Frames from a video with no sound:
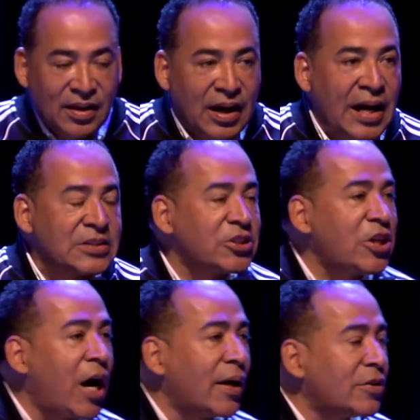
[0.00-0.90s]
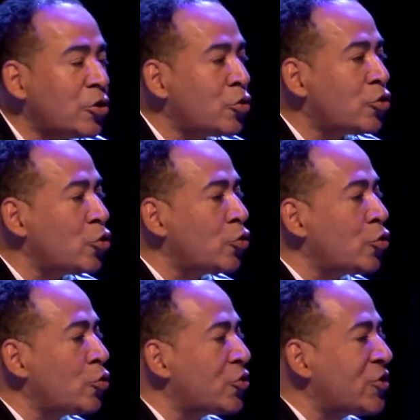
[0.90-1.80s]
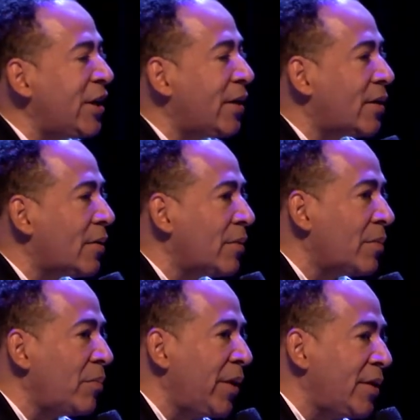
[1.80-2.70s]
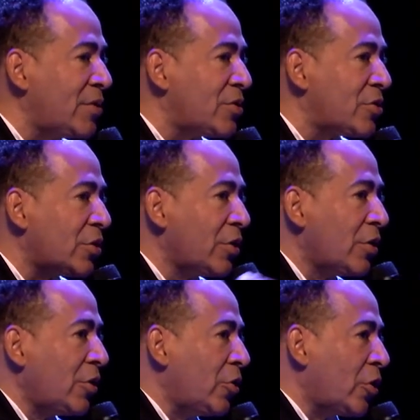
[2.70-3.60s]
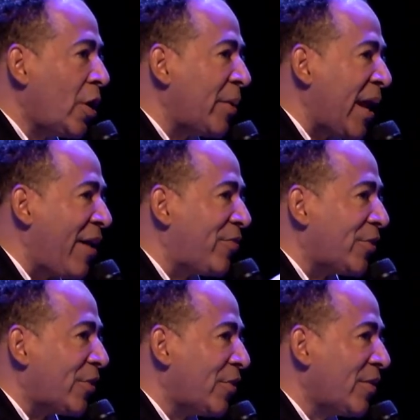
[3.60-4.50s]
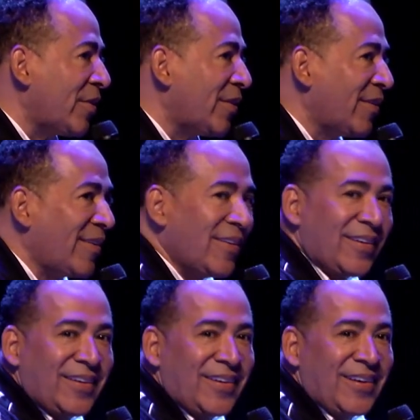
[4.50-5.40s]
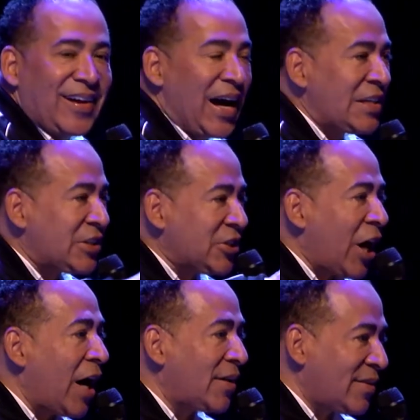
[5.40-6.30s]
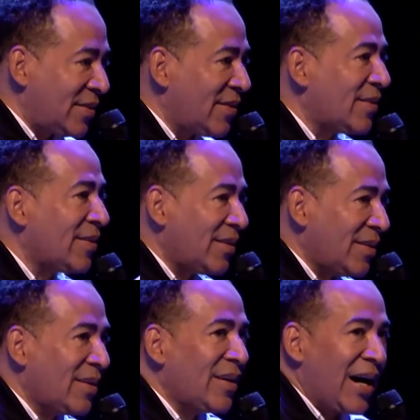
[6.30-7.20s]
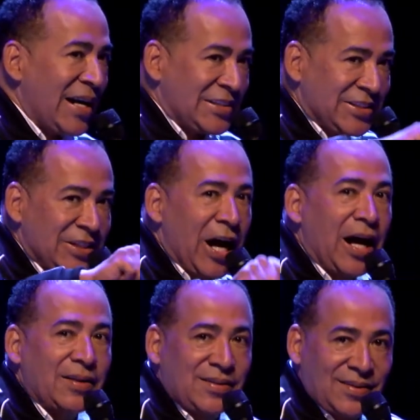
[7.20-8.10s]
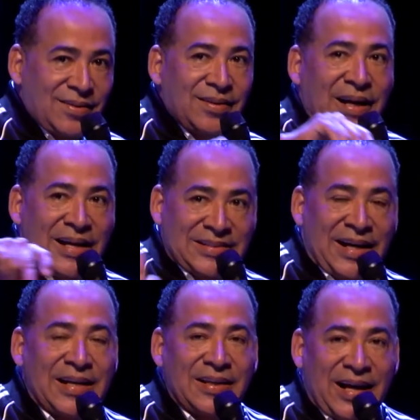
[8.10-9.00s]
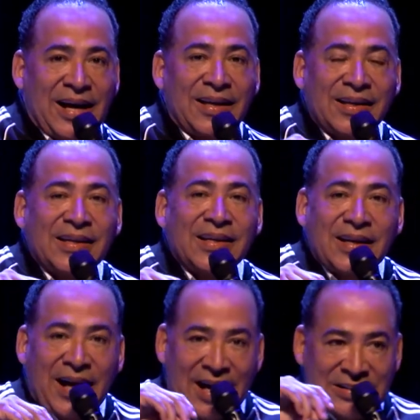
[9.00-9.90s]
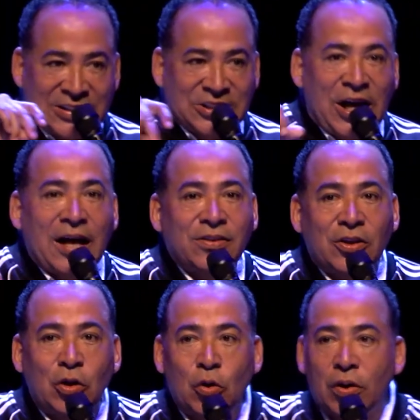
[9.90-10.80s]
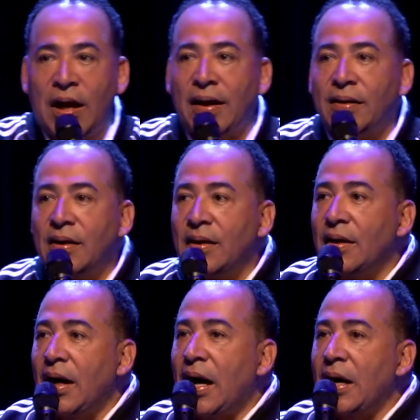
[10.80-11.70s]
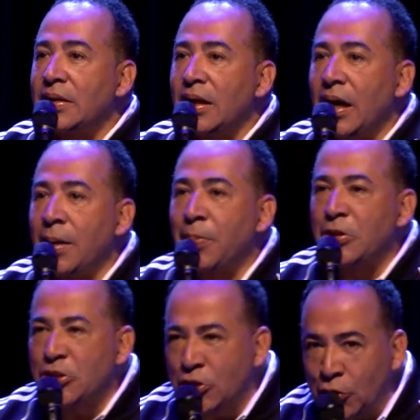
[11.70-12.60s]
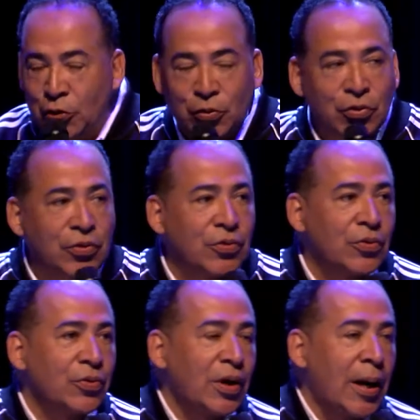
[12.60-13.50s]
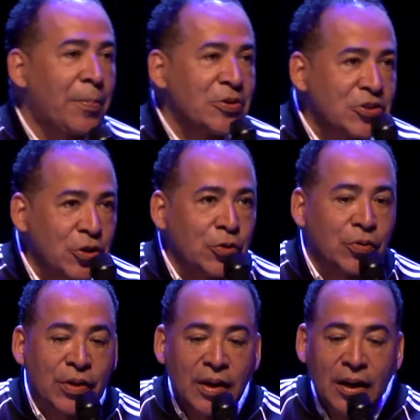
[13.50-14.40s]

I sought. To, to, to seek means you're coming after. I sought, I sought, I, I, I, I sought the Lord. I, I, I pursued, I pursued,